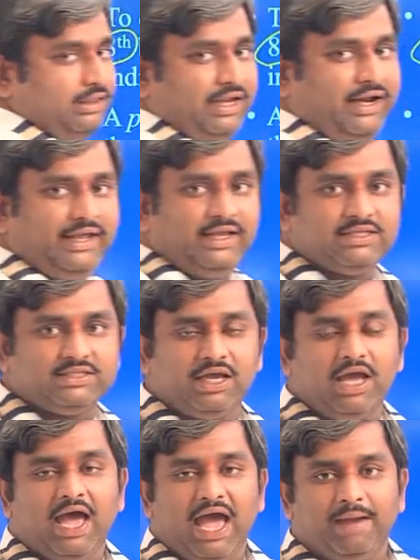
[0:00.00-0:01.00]
That is,
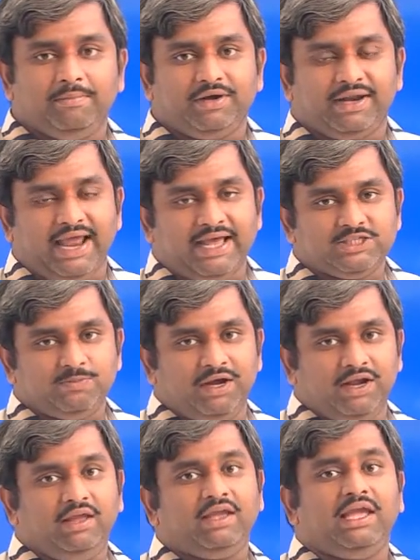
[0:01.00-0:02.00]
uh, I am
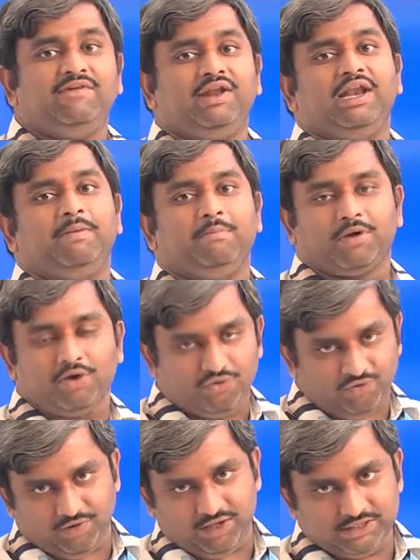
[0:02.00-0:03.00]
transmitting even number
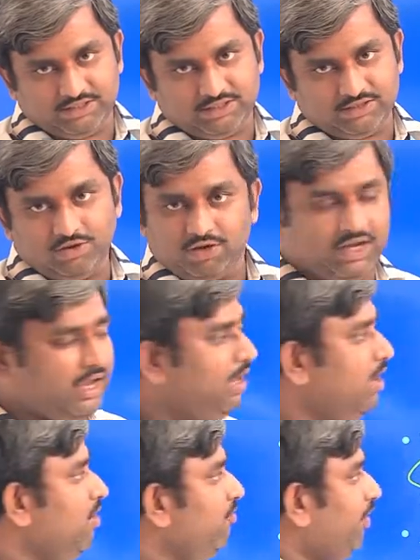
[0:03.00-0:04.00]
of 1s.
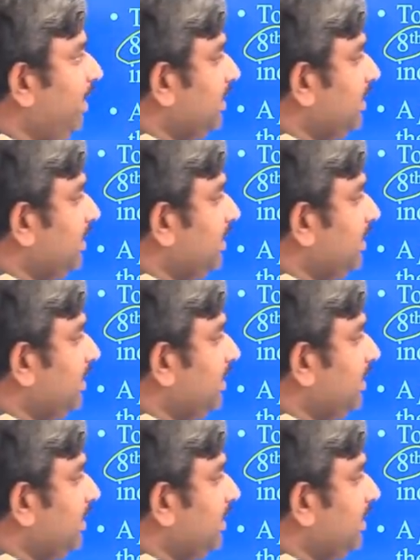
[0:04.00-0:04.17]
Okay. For